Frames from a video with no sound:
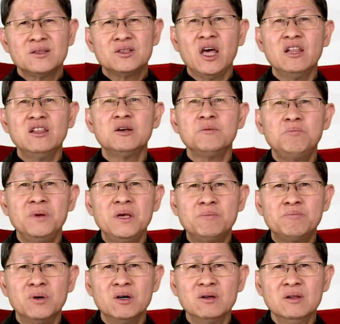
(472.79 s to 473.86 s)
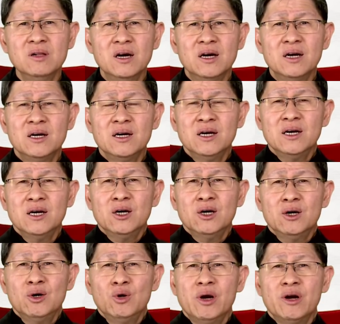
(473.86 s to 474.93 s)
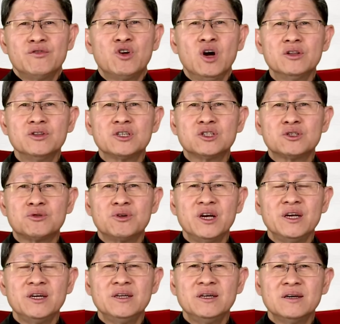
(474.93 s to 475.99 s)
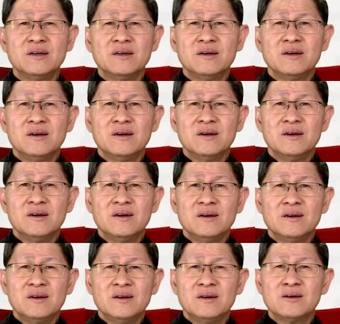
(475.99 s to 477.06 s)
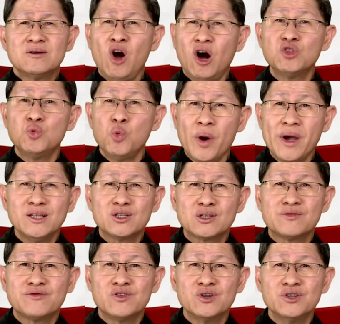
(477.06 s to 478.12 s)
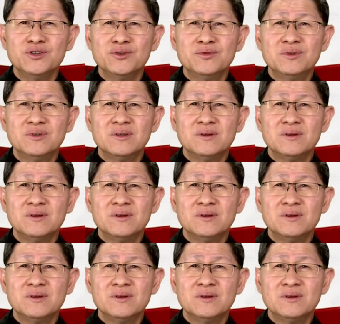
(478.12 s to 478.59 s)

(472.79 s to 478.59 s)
telling people who have gone astray, God waits for you.